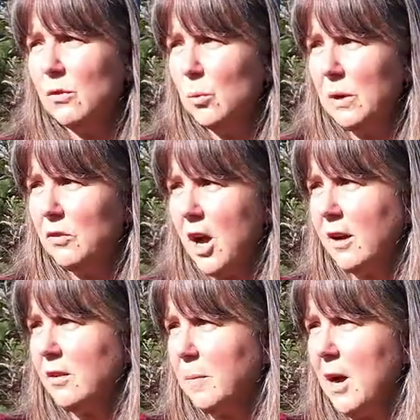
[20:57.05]
We've
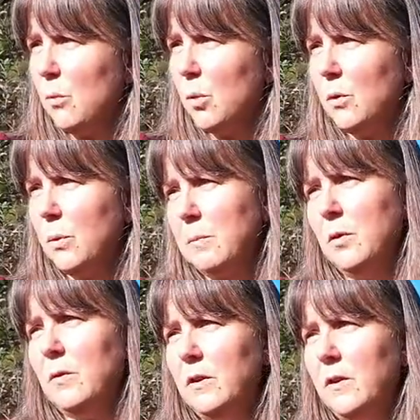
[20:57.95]
talked about, would we
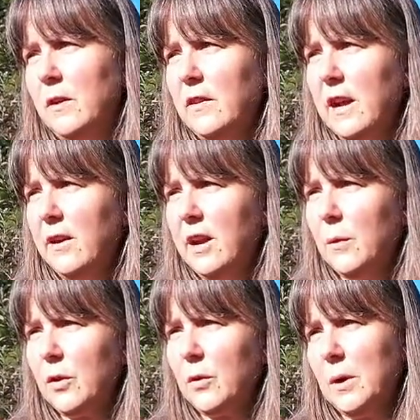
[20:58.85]
move into this area
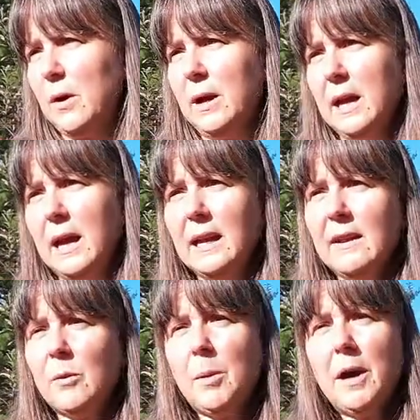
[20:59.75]
with growing, and
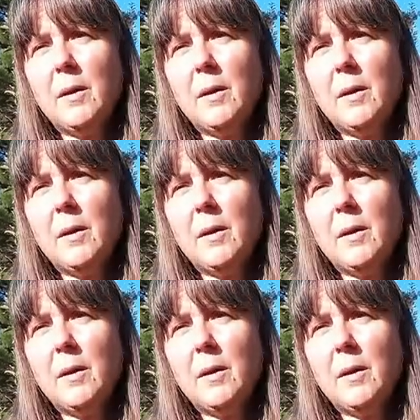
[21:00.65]
it's a